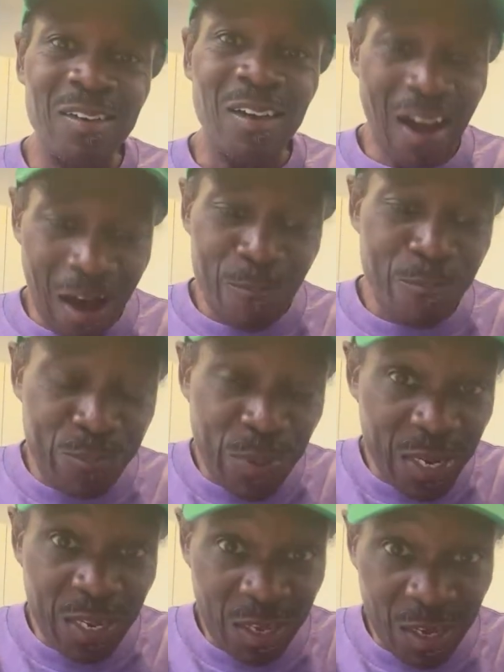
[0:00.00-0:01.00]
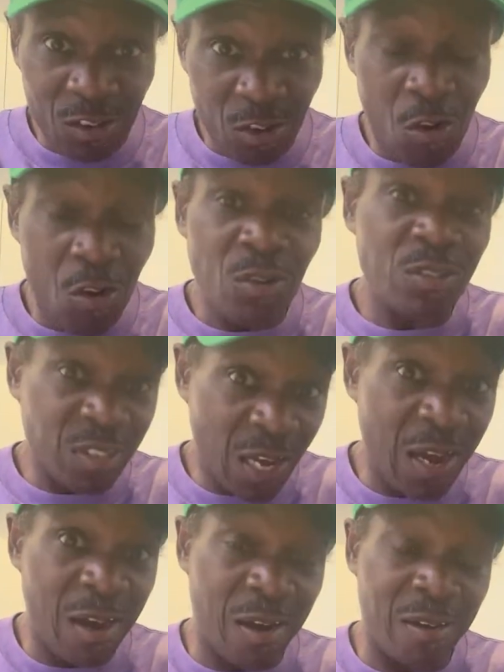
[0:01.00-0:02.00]
I've been here a long
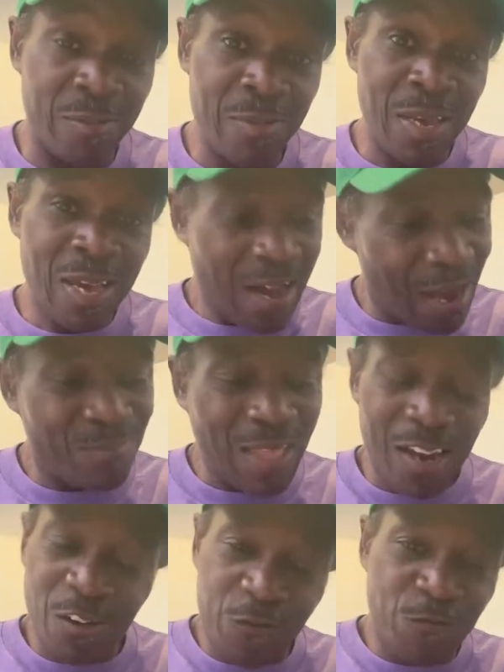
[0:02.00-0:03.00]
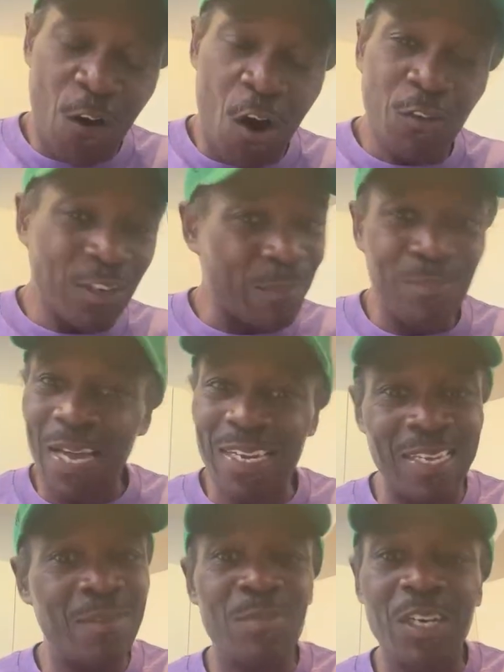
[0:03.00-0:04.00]
time. I'm not a foreign, I'm not
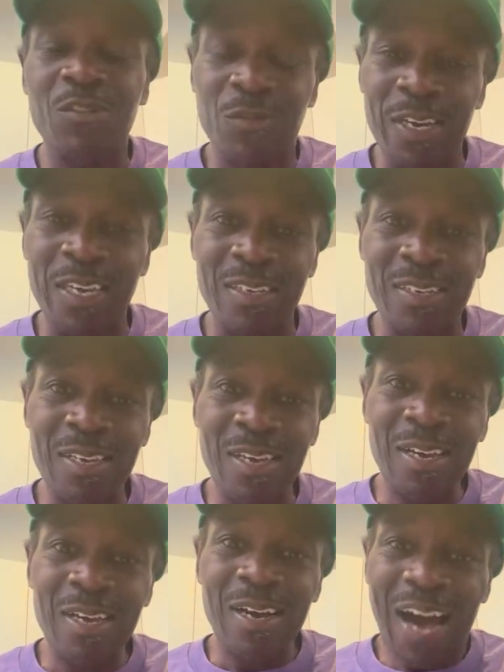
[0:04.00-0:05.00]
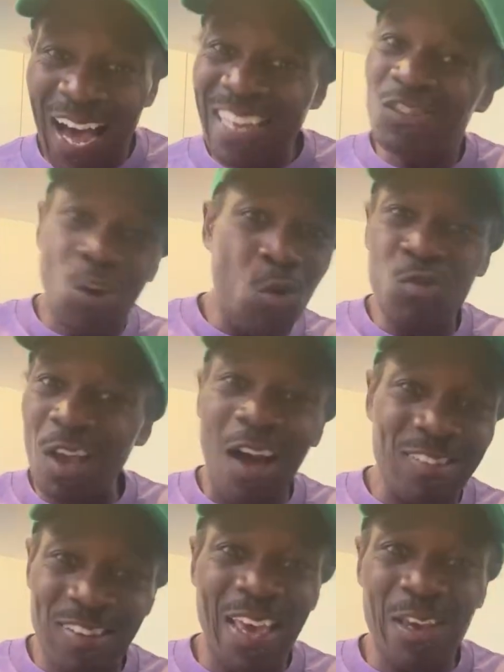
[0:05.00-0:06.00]
an immigrant. I know
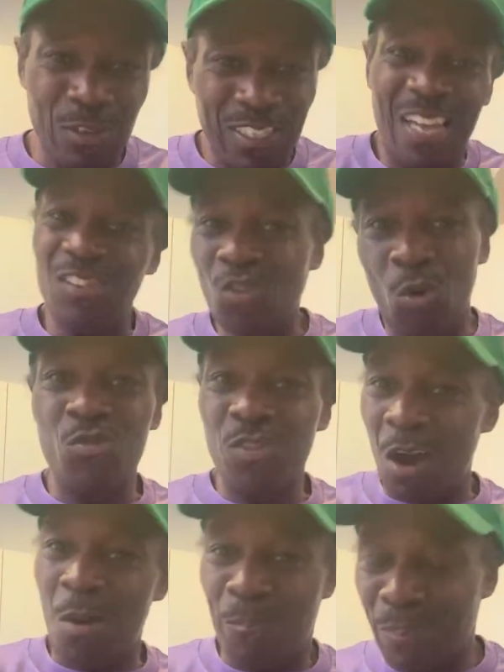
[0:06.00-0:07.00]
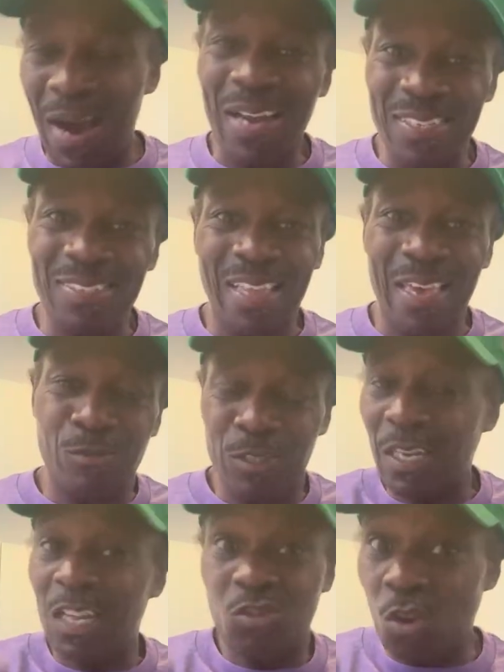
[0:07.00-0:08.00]
y'all language, I know y'all body
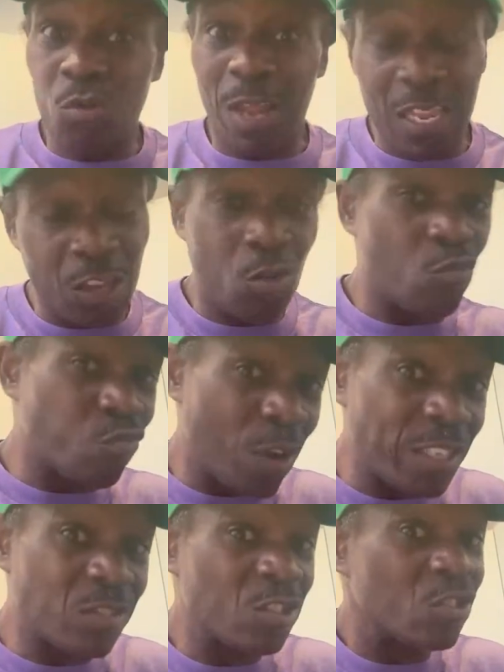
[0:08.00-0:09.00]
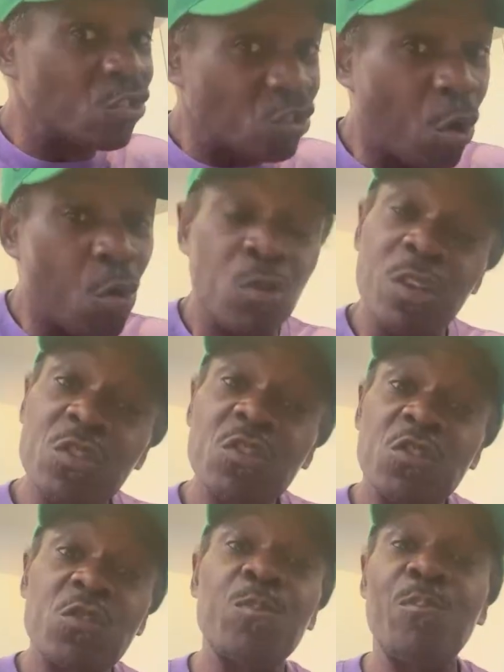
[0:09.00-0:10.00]
language, I know that little racist tone and
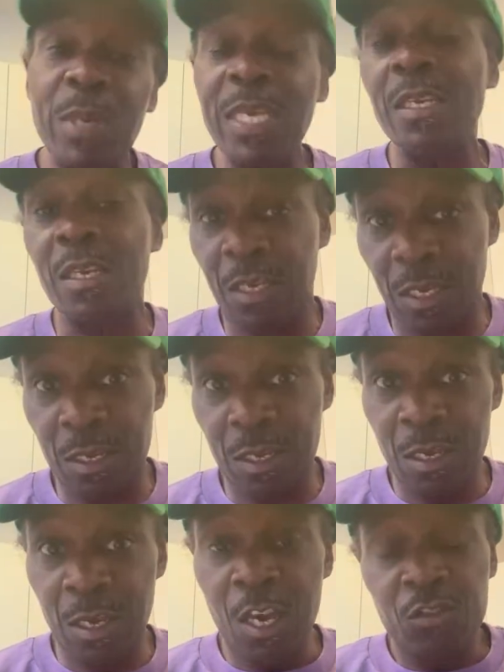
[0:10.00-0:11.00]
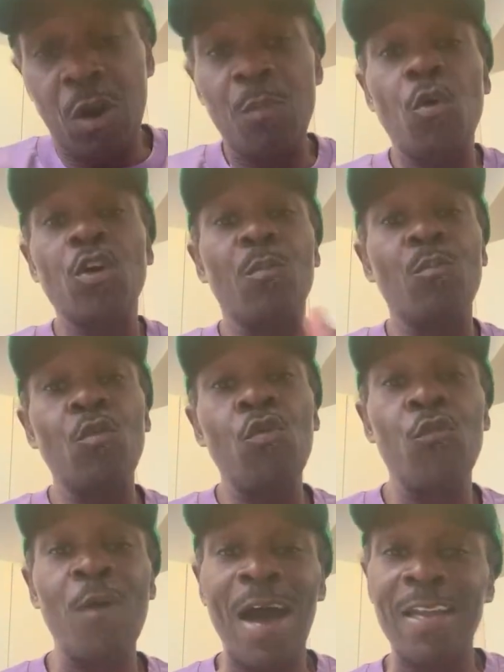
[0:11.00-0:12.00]
speak. So I'm gonna
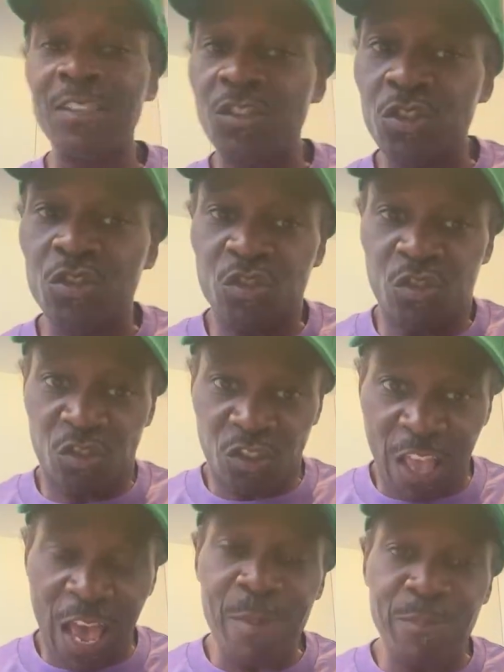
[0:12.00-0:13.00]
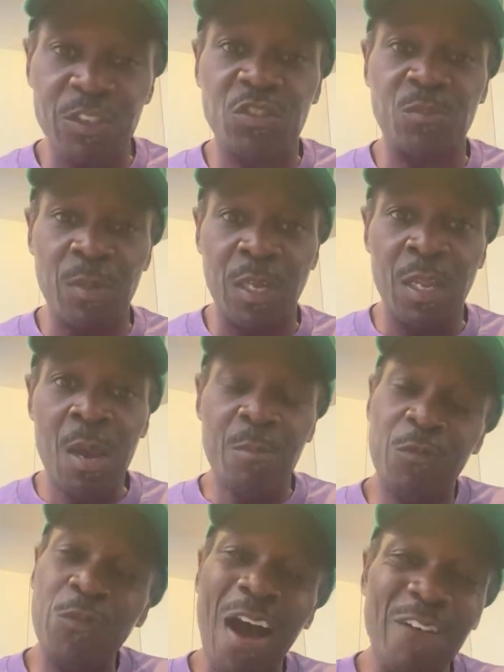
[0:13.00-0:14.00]
move out of your establishment
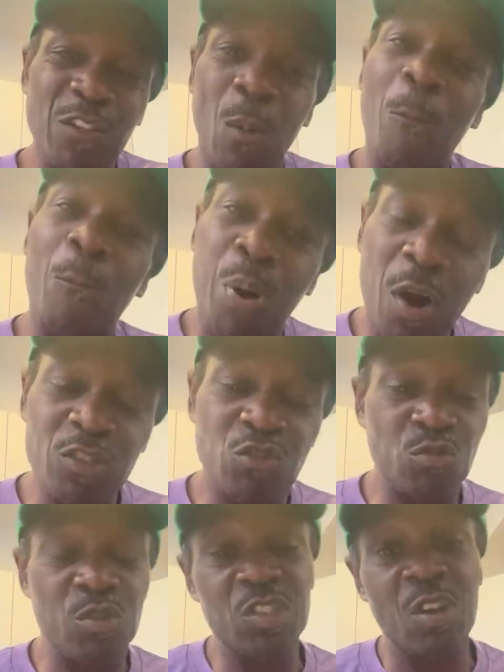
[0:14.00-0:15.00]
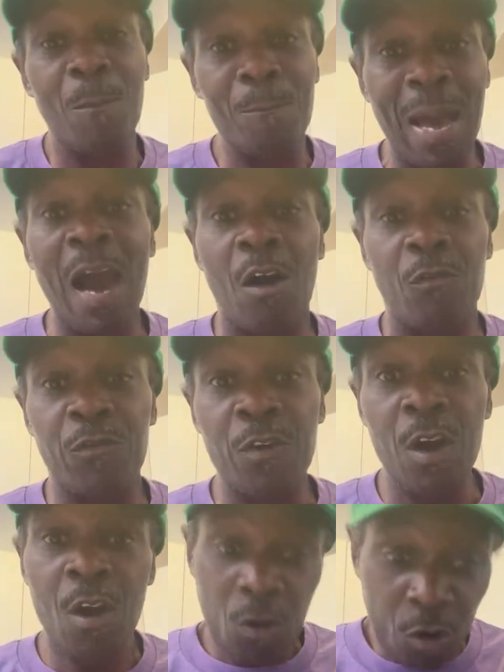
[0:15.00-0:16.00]
before I have to punch you in your mouth
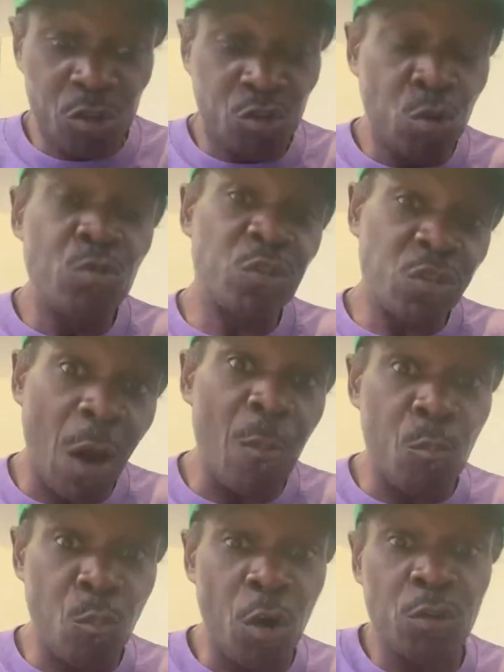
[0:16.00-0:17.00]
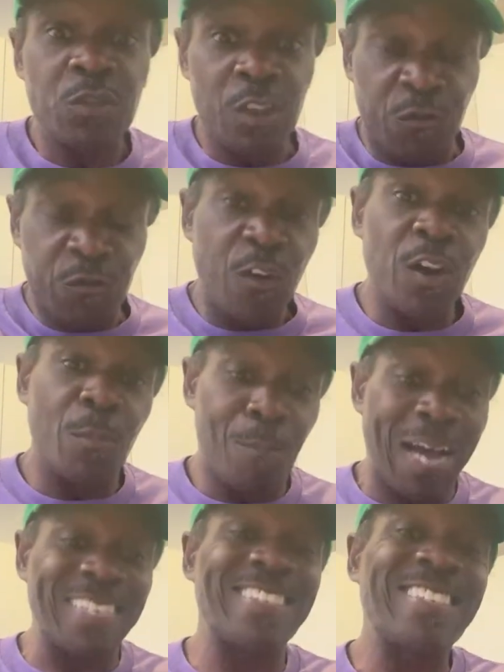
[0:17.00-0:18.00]
or do something worse in front of
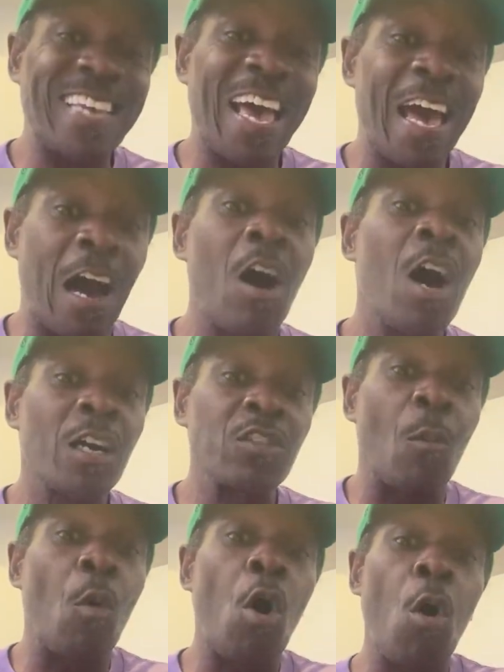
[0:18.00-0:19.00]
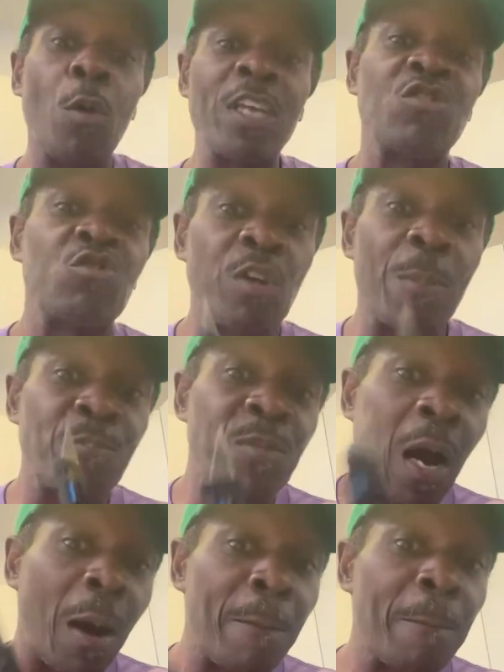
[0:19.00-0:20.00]
my child, because I'm always gripped
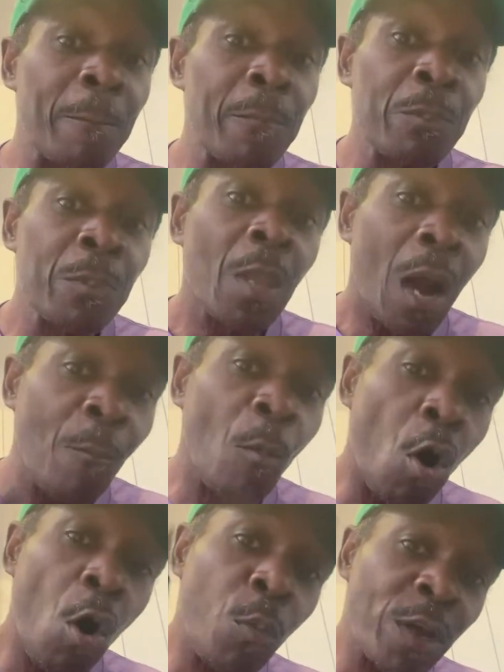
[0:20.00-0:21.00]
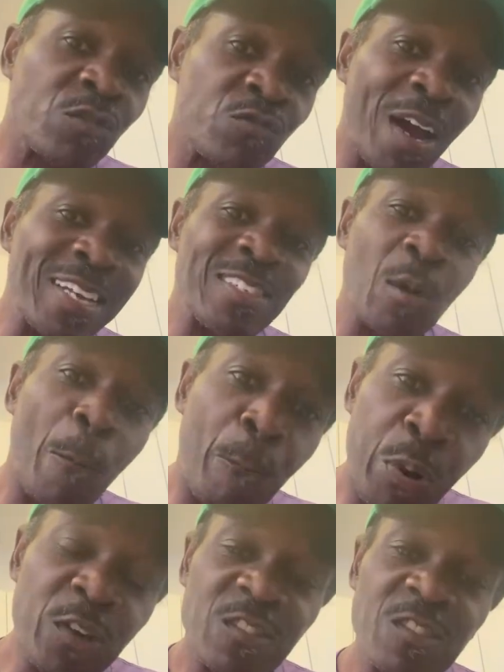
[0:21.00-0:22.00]
up. I'm always ready to
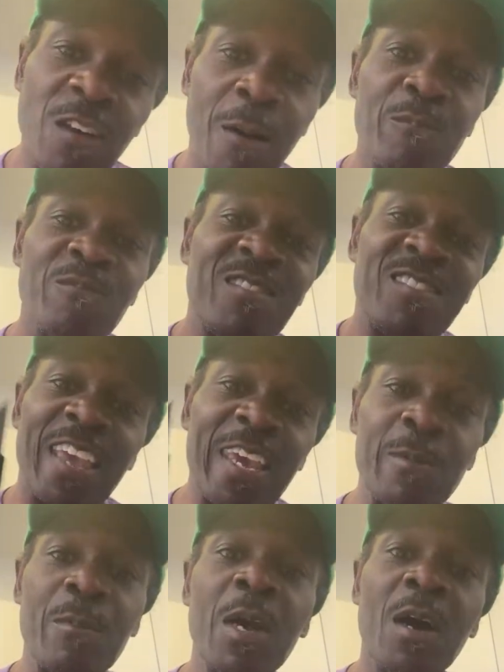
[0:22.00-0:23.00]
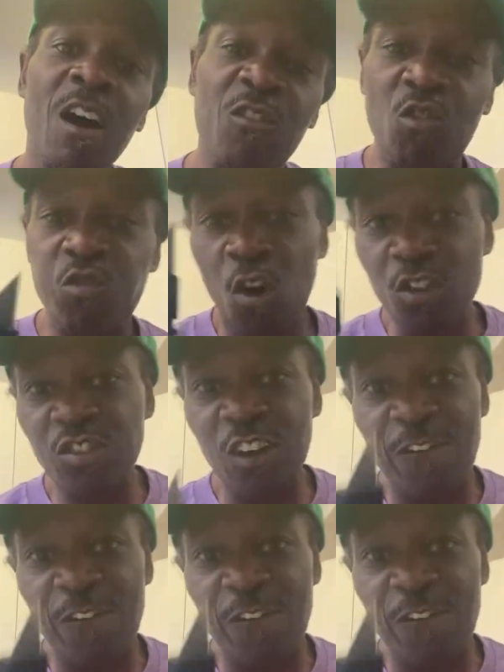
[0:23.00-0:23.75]
put something deep across your